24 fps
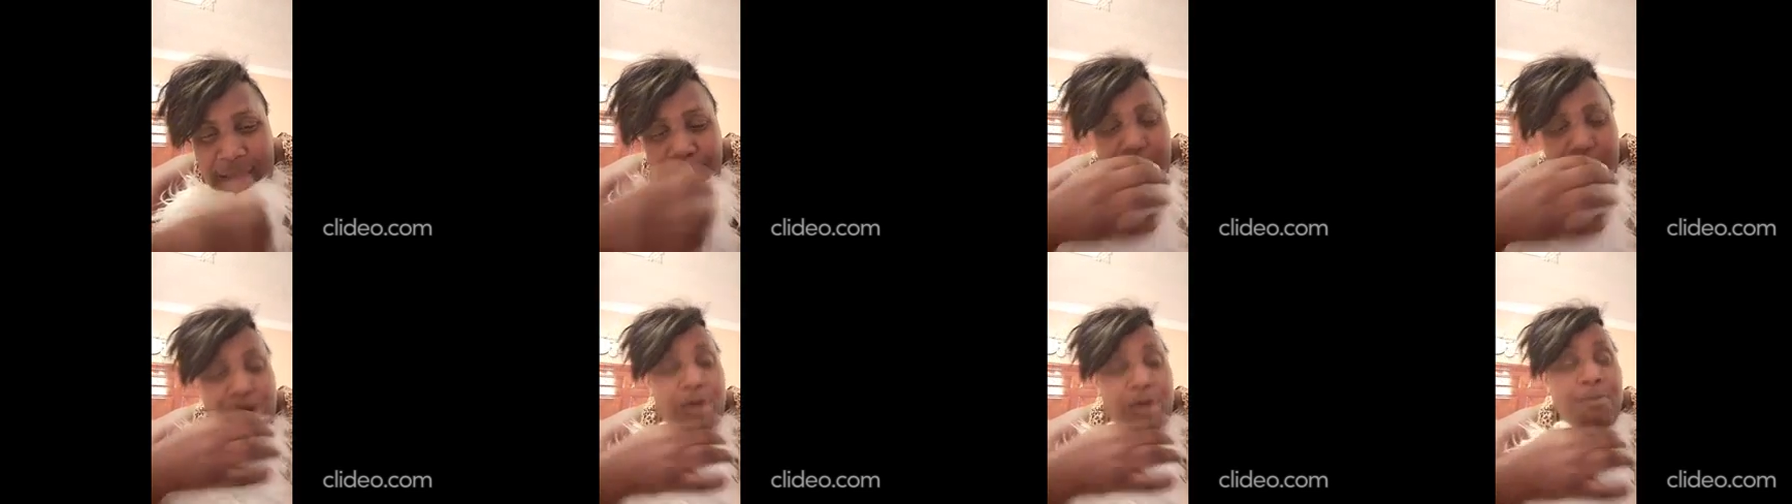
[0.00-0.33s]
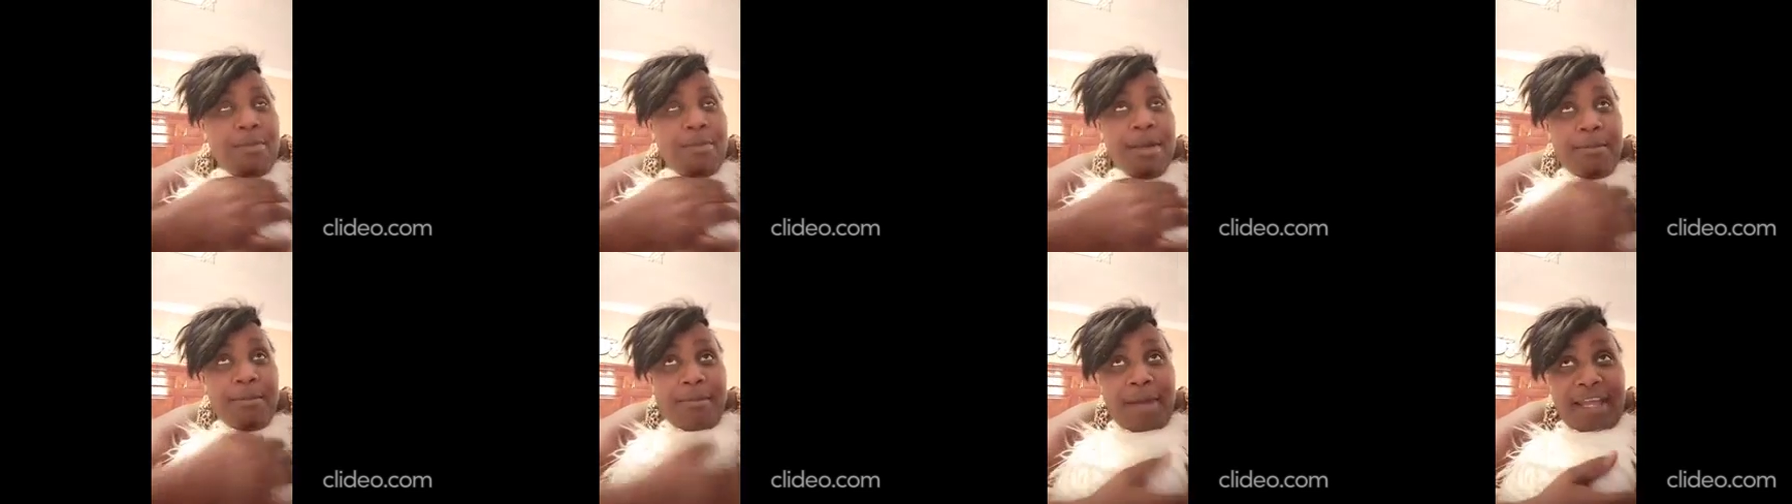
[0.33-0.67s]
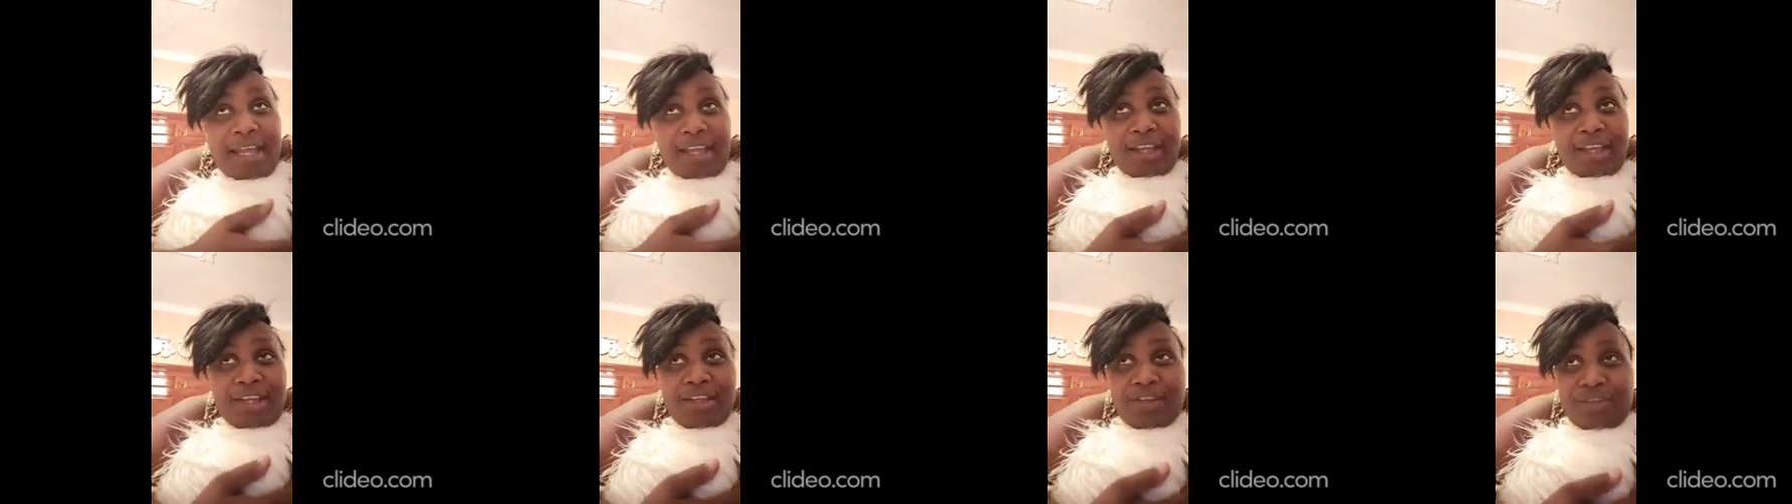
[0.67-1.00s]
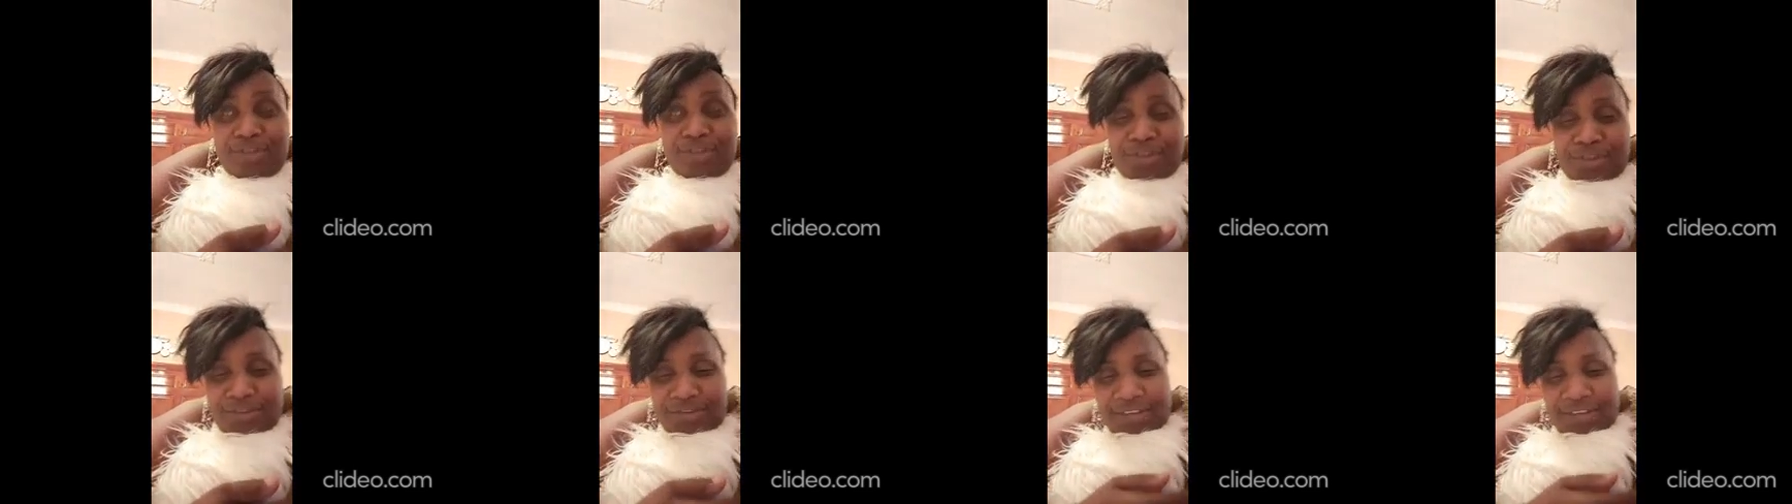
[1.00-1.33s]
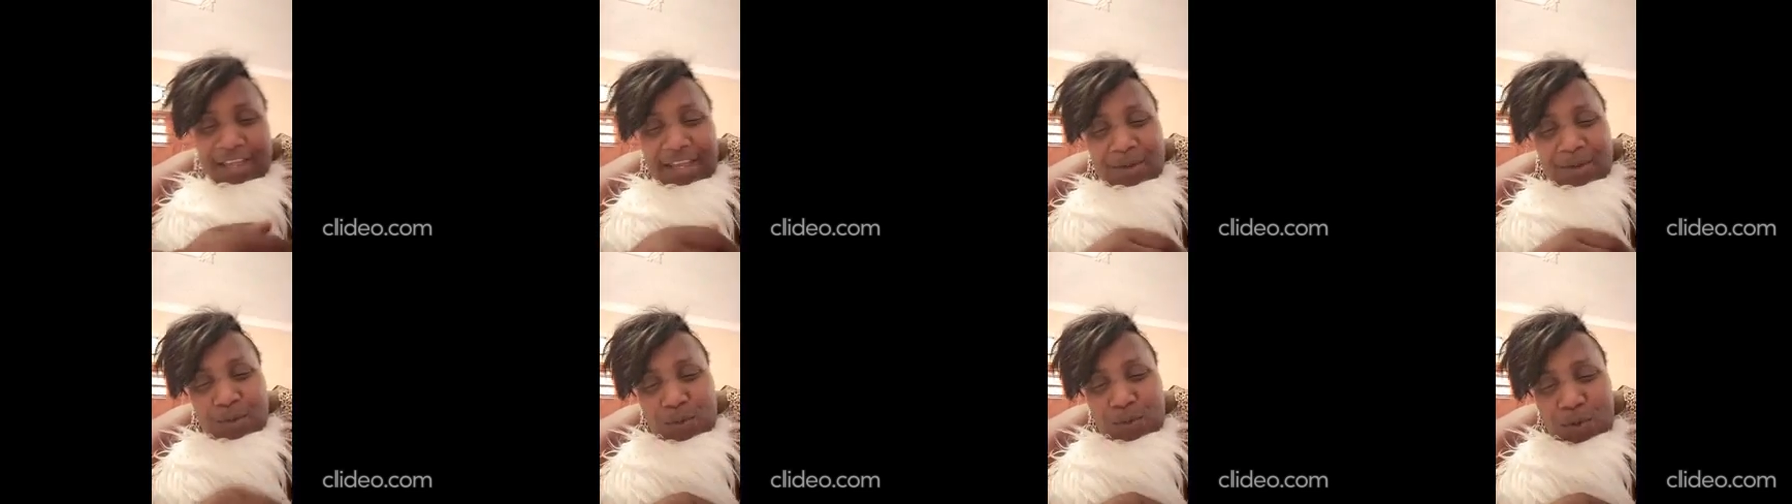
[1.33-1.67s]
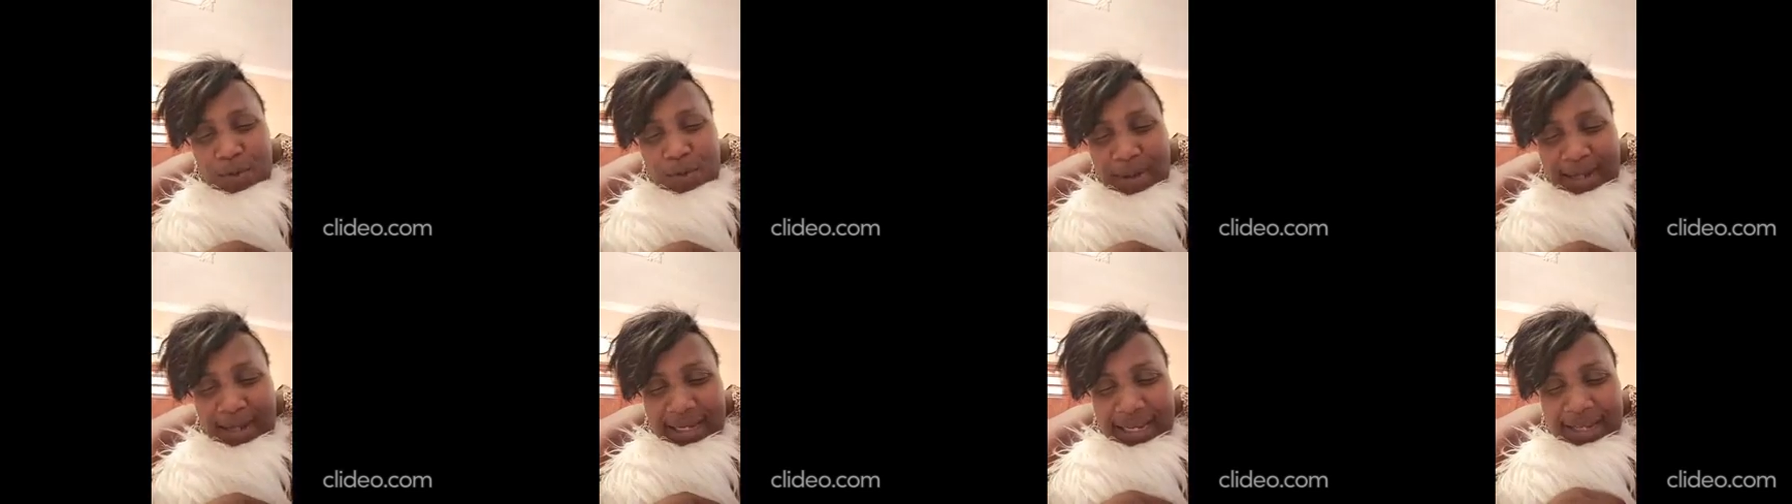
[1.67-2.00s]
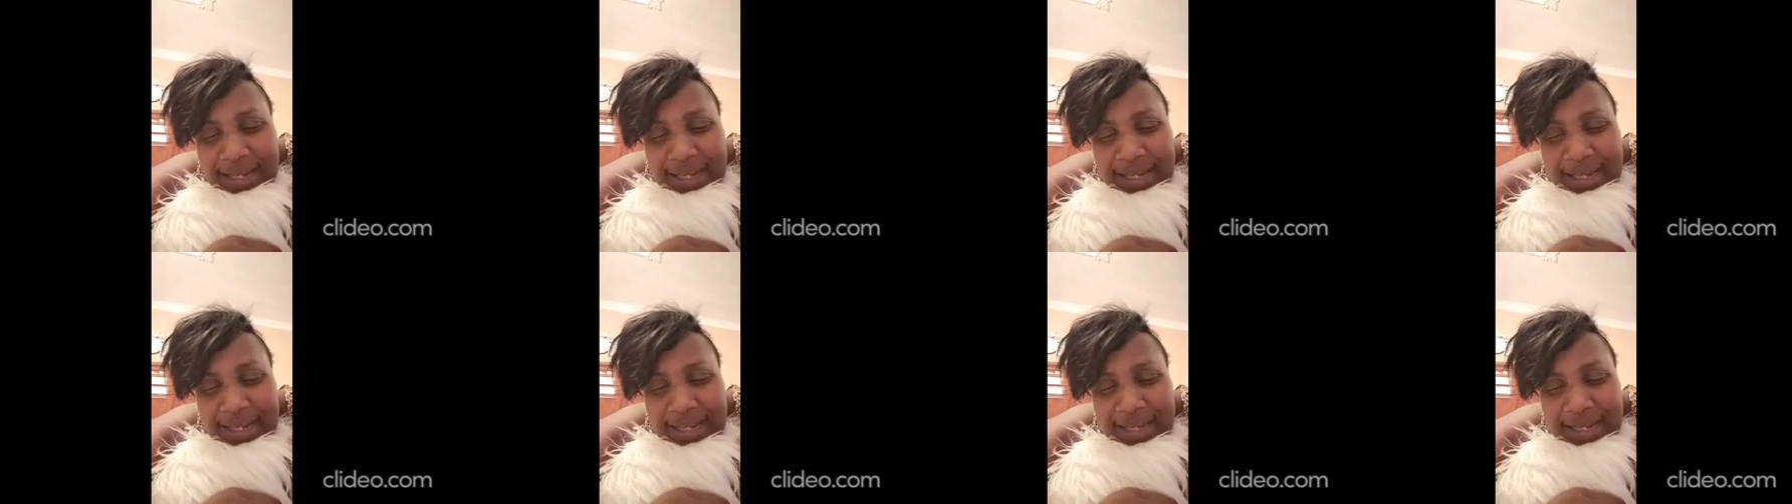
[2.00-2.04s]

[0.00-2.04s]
me remember you used to say, woman